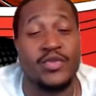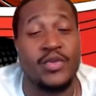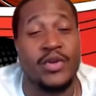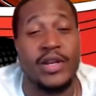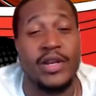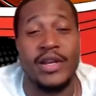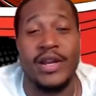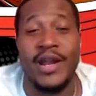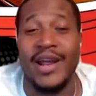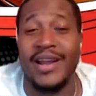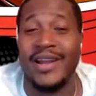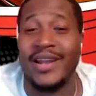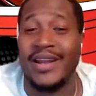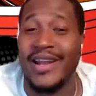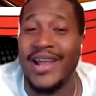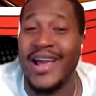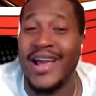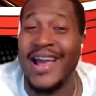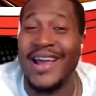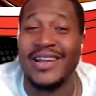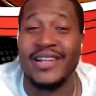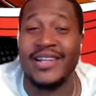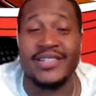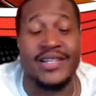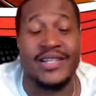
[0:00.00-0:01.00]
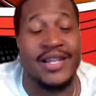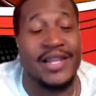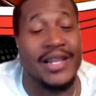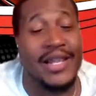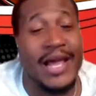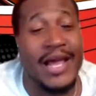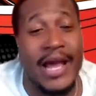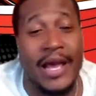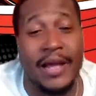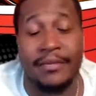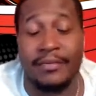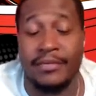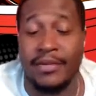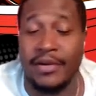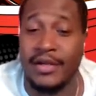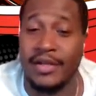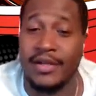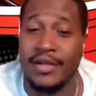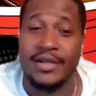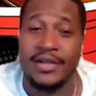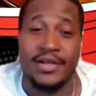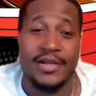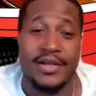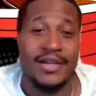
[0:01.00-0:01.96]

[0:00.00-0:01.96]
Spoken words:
29 to 9 is a lot, bro.